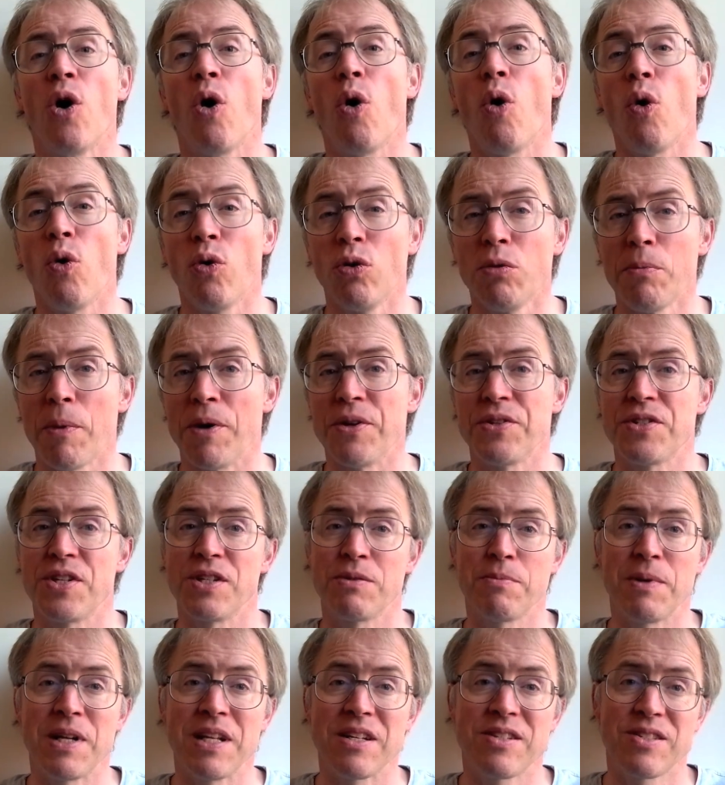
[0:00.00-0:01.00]
almost as
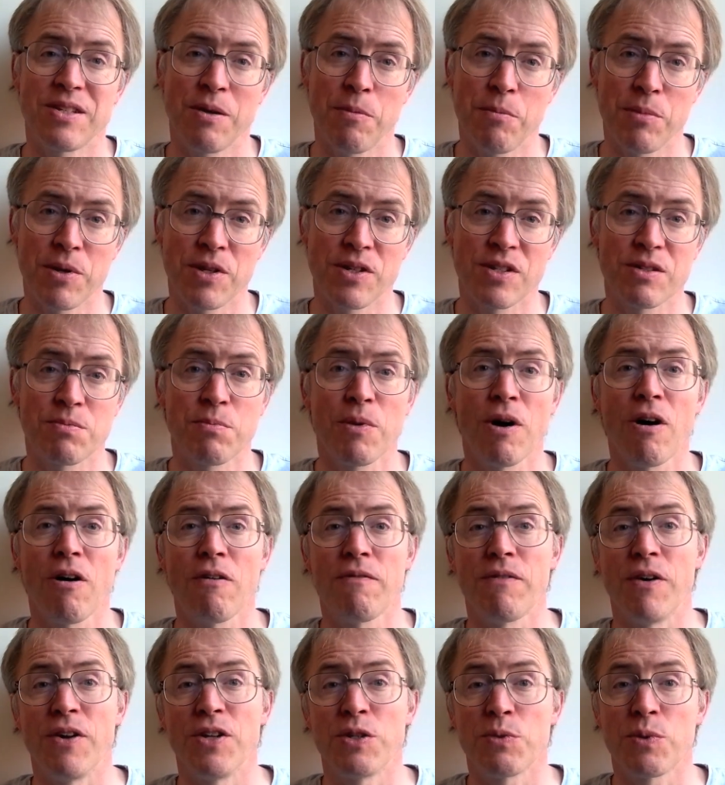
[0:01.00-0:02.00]
many Symbian
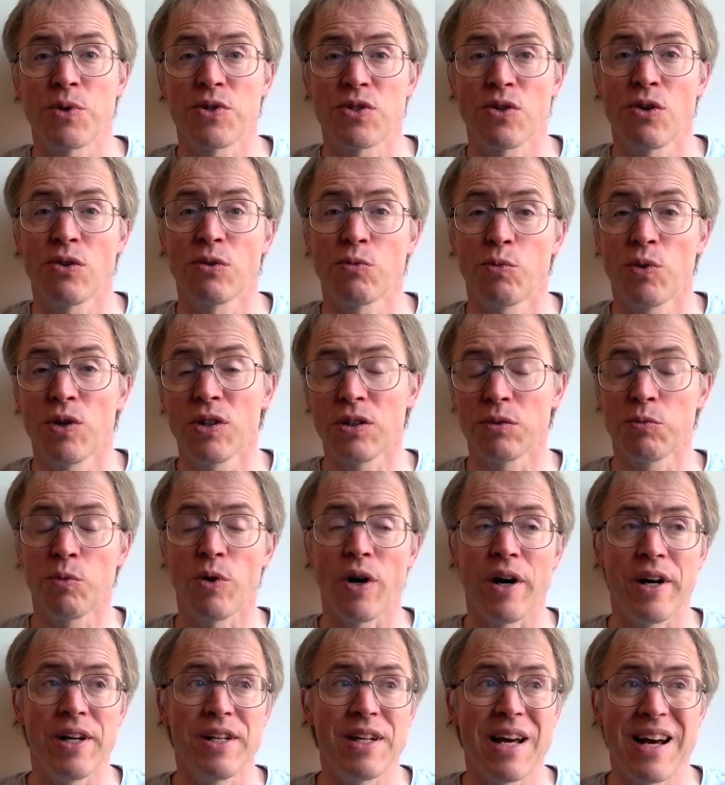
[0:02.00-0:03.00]
smartphones were sold
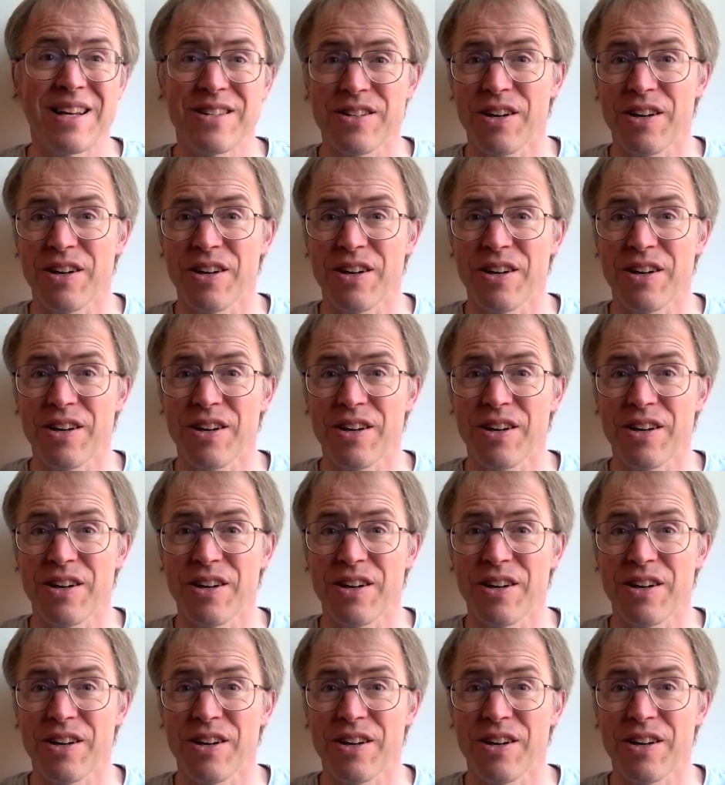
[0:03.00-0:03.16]
worldwide as